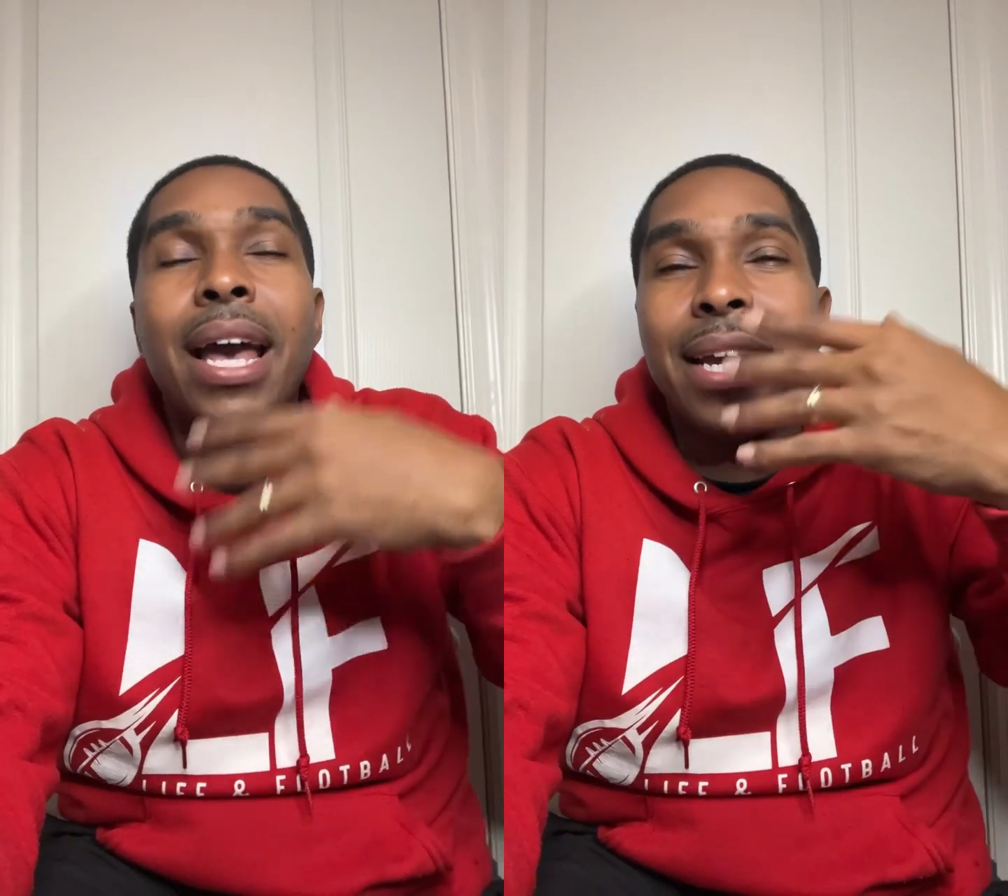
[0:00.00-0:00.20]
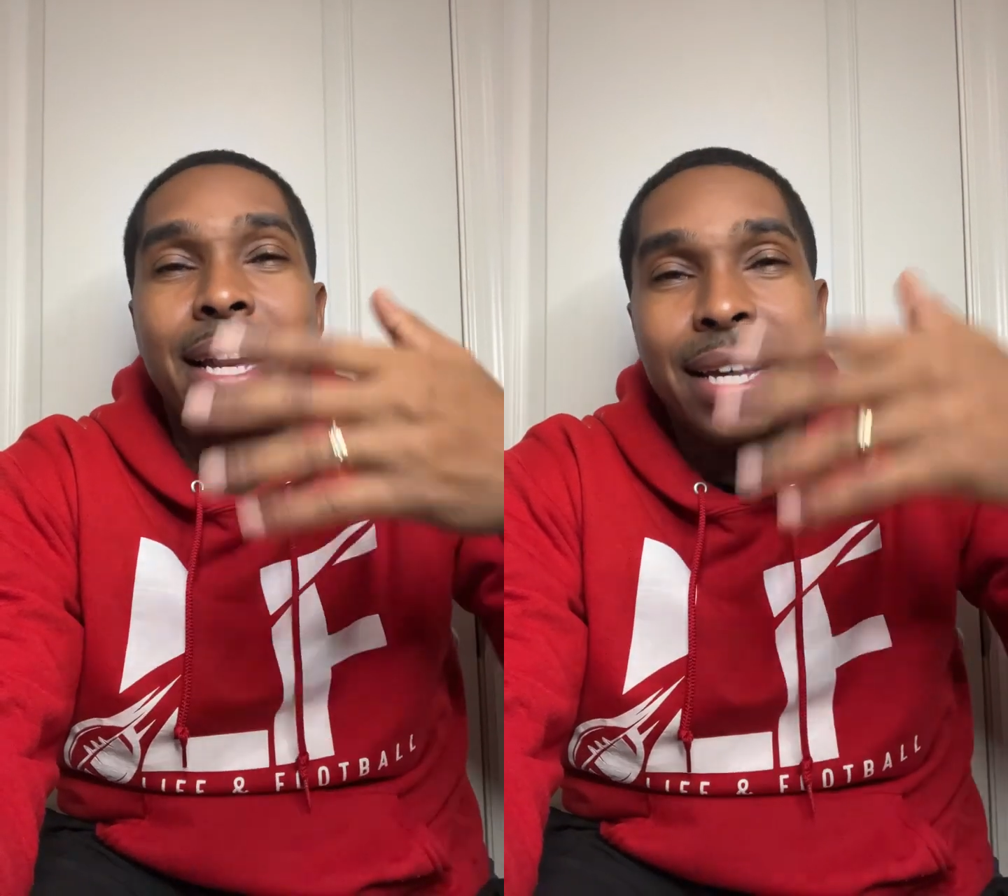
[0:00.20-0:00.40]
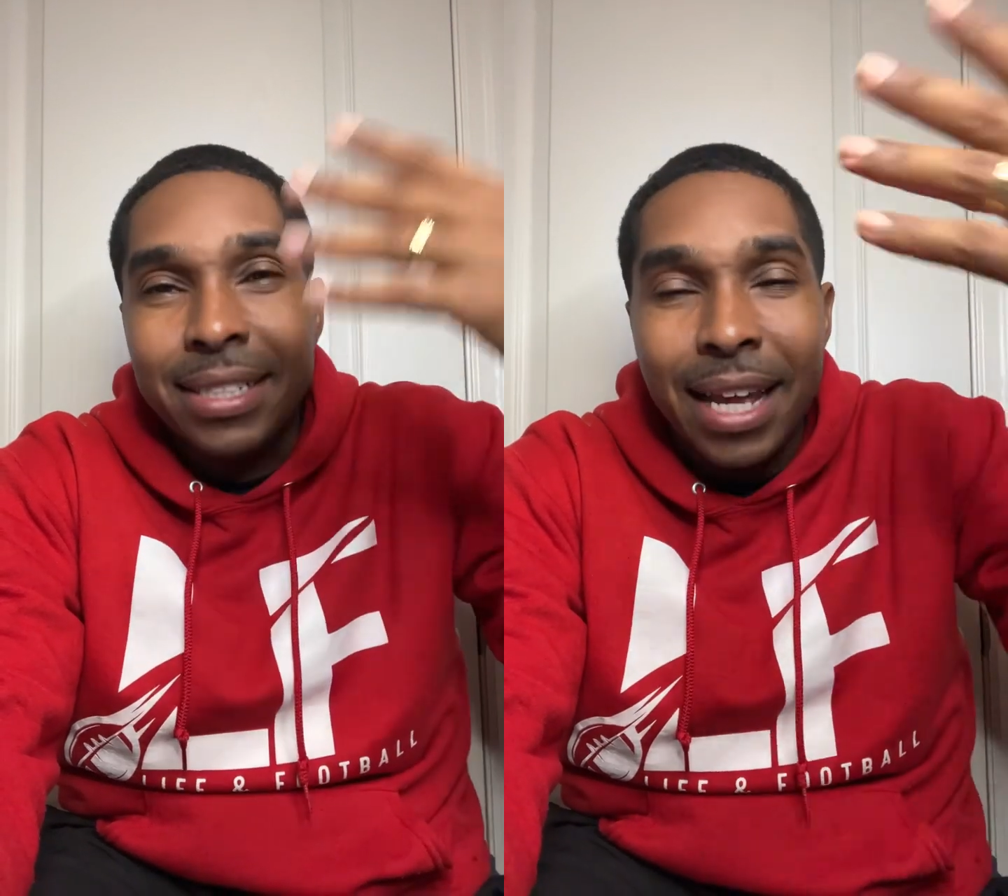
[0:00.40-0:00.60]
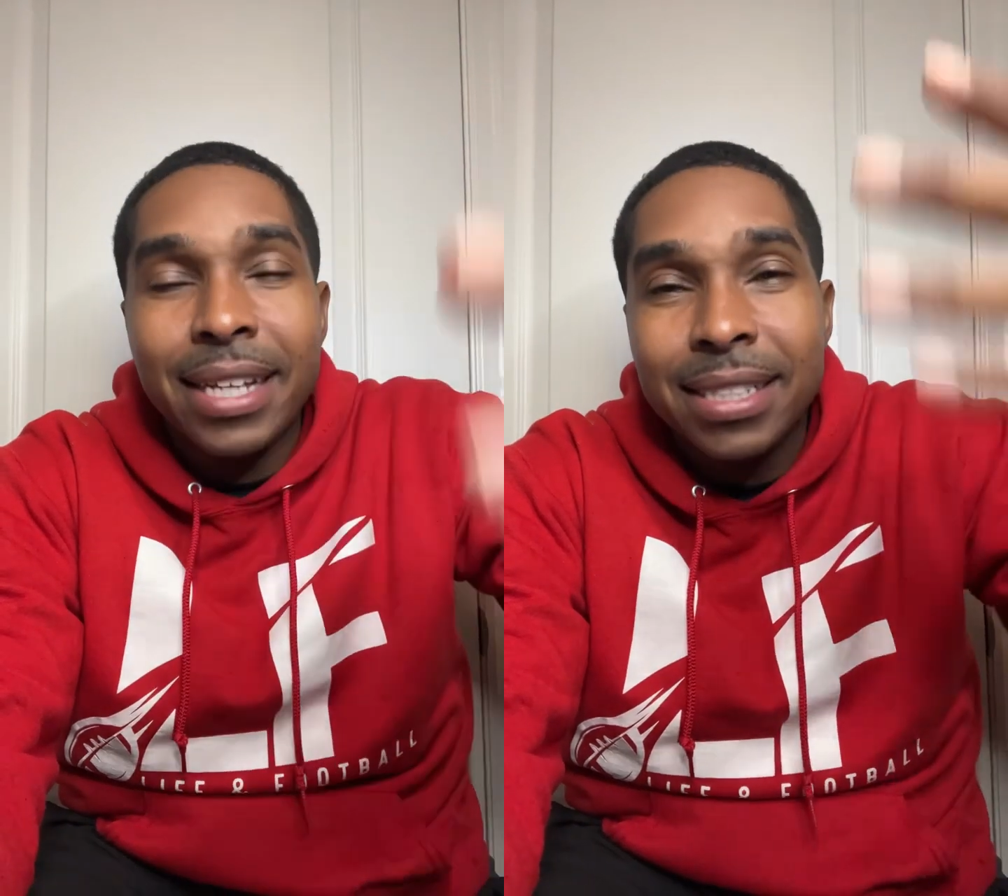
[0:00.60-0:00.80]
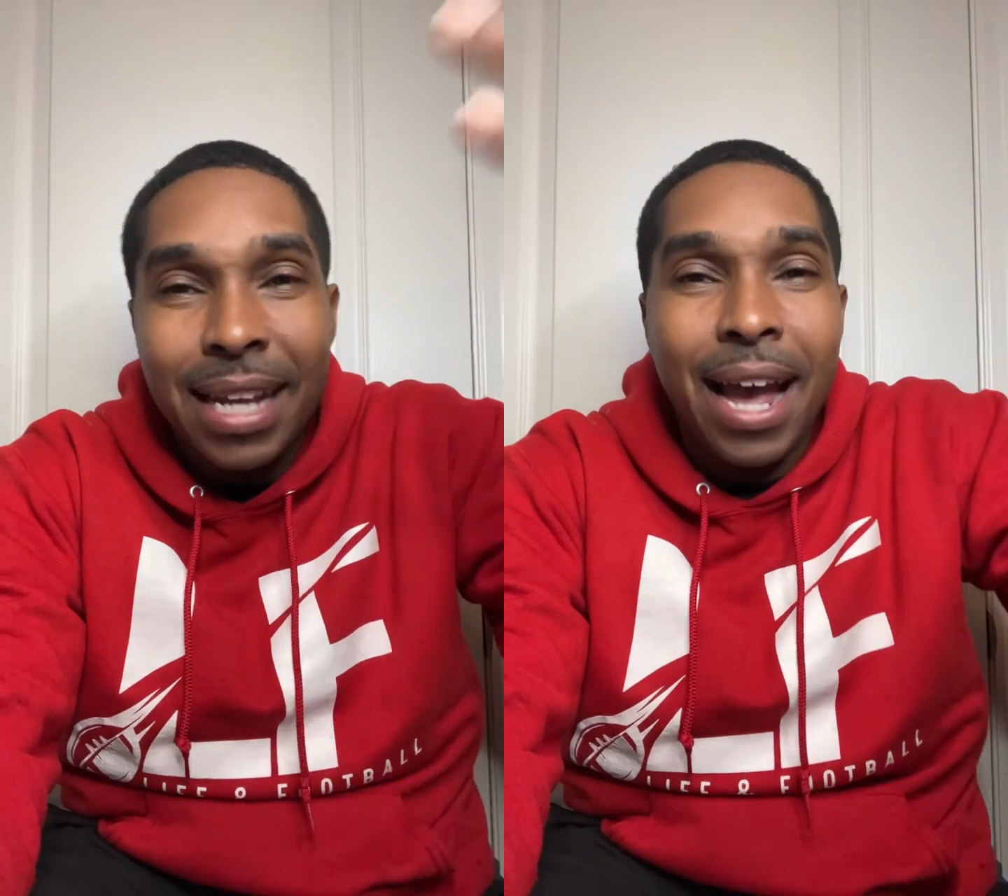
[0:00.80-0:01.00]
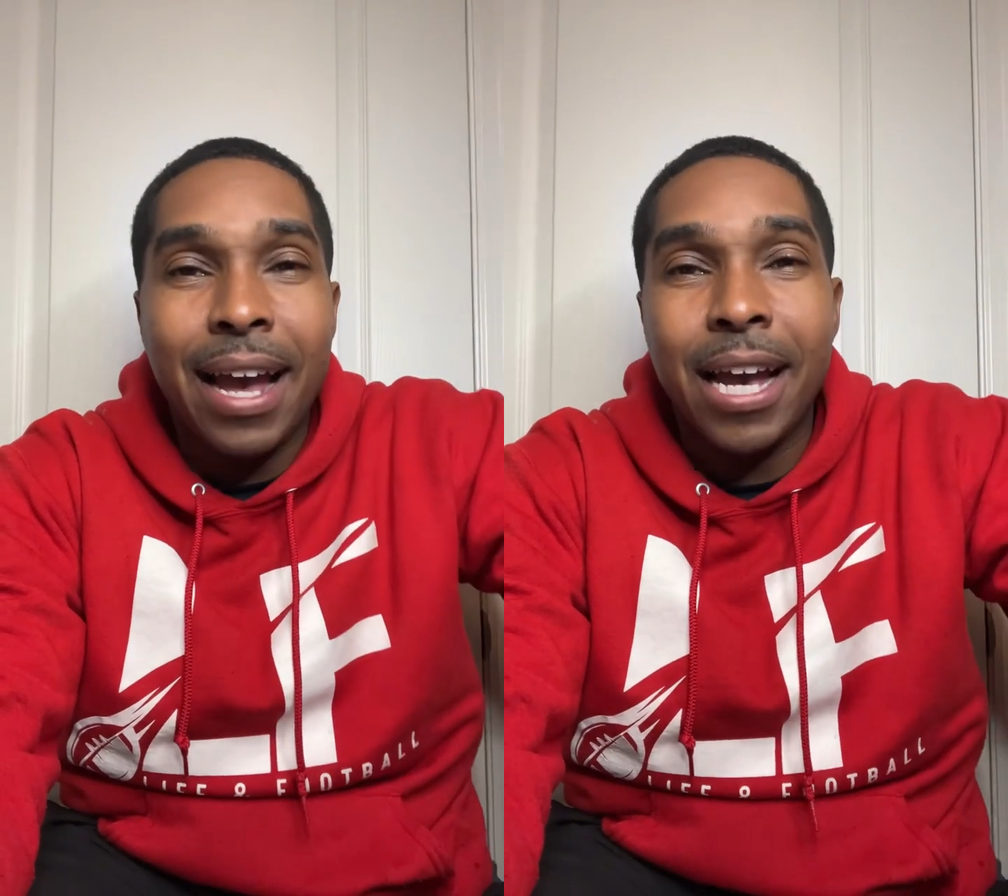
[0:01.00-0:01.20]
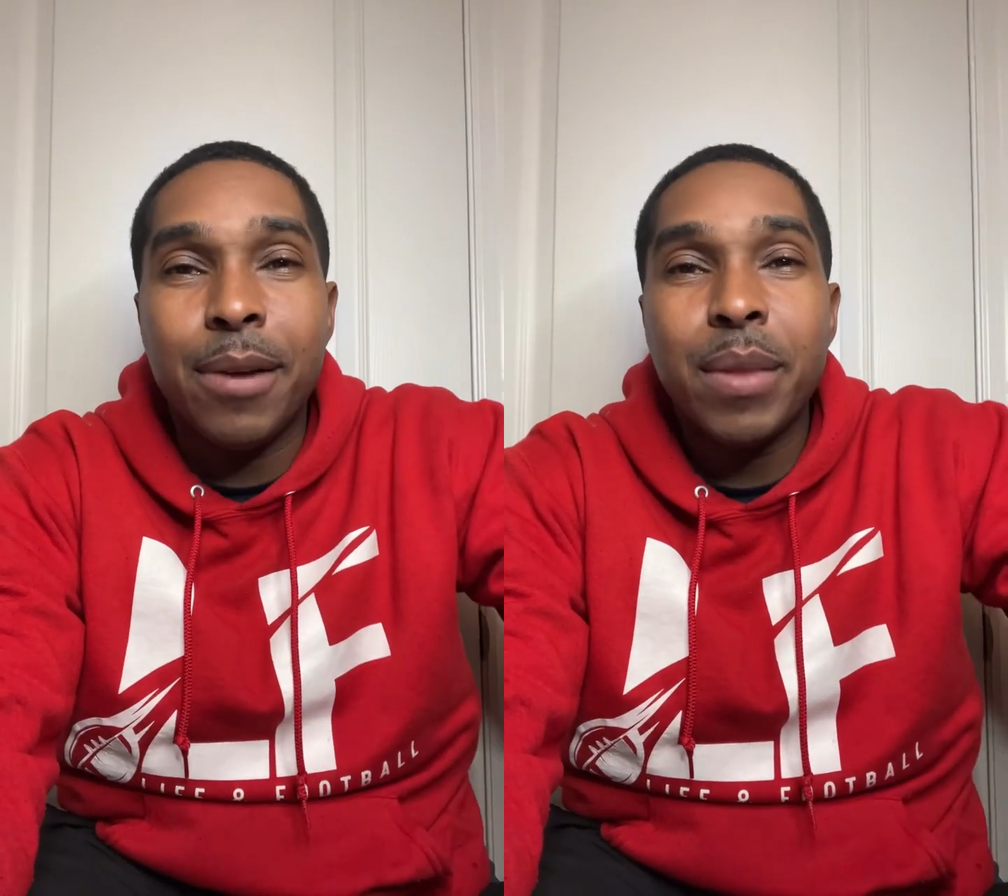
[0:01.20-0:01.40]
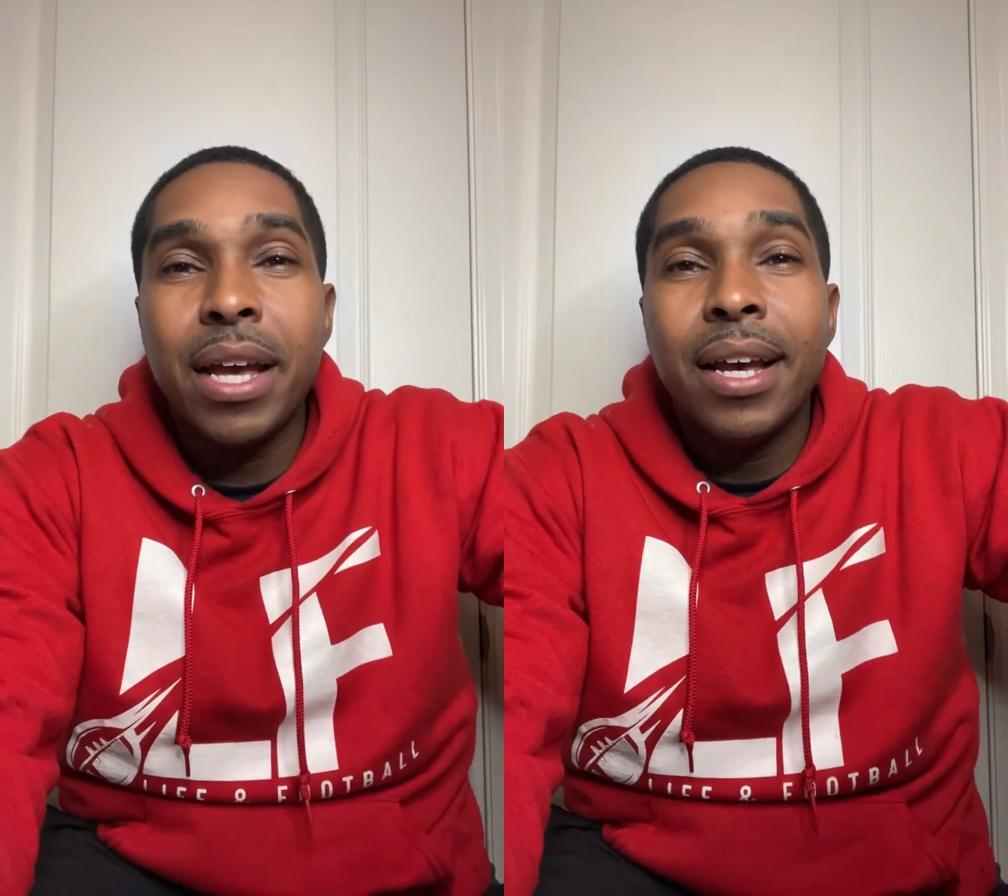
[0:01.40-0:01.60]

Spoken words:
It takes time.